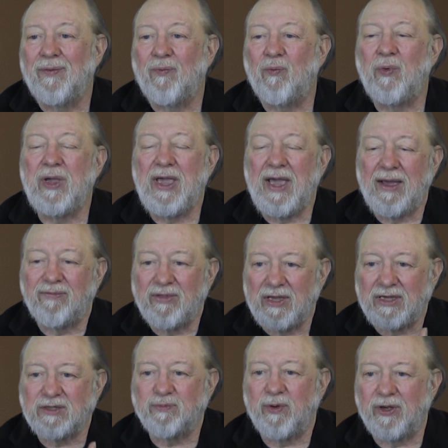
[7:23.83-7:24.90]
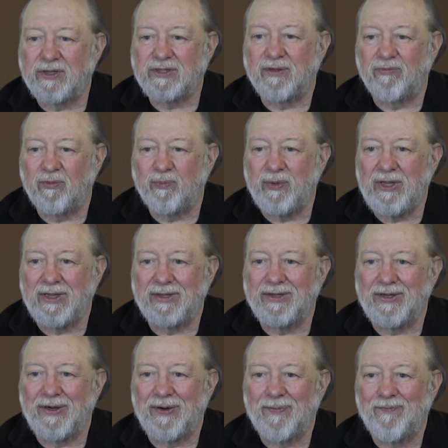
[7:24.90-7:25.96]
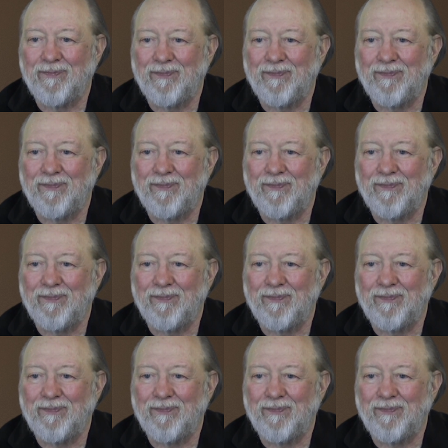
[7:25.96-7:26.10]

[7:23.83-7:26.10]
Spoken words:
we have the experience of it being there.